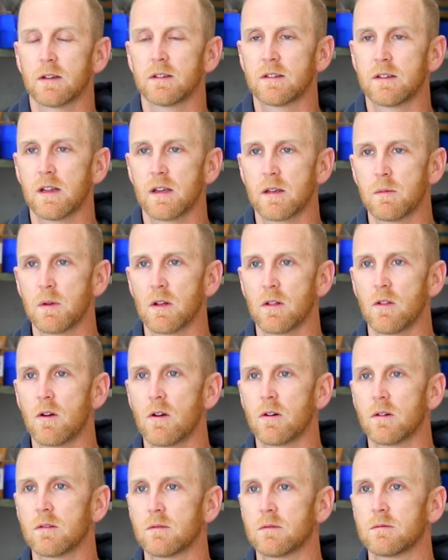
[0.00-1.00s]
It's taken me a
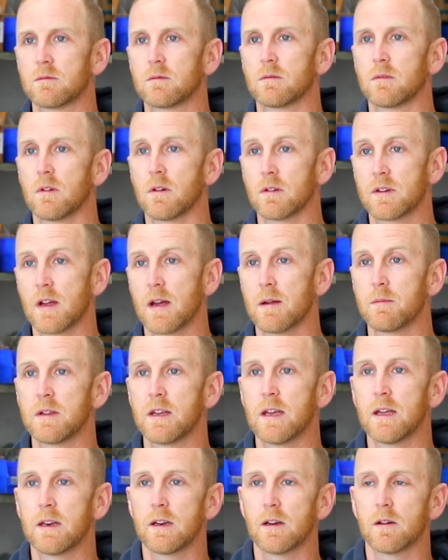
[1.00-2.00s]
long time
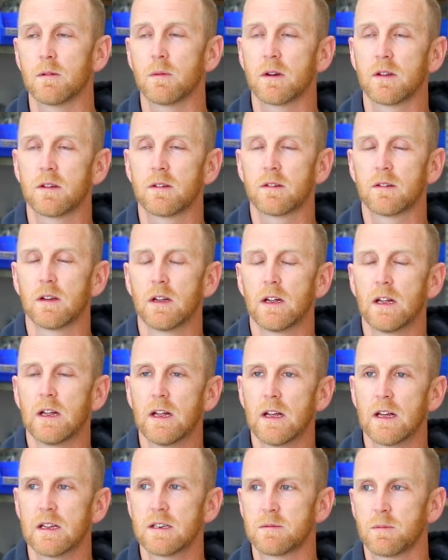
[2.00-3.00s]
to get here, but it's
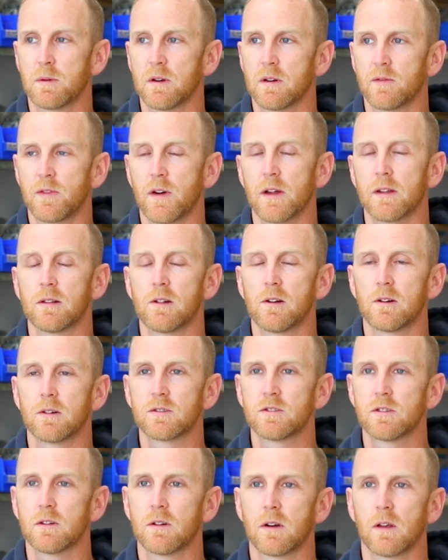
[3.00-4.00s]
been a fun,
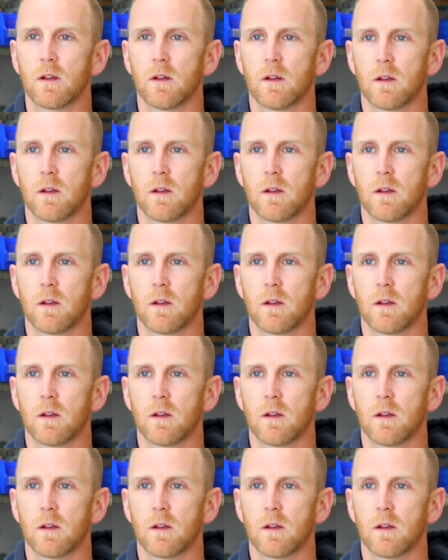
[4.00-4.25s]
long journey.